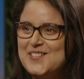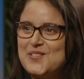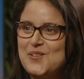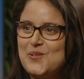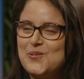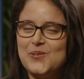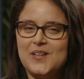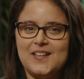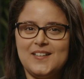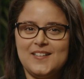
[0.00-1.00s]
So
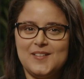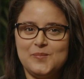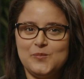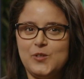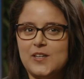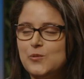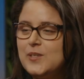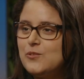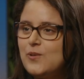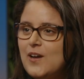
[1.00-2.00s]
we are
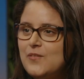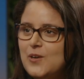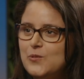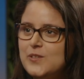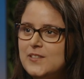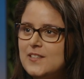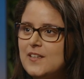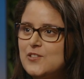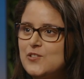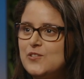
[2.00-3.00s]
going to have our
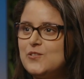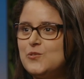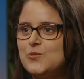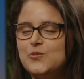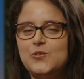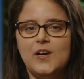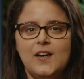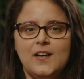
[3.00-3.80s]
discussion to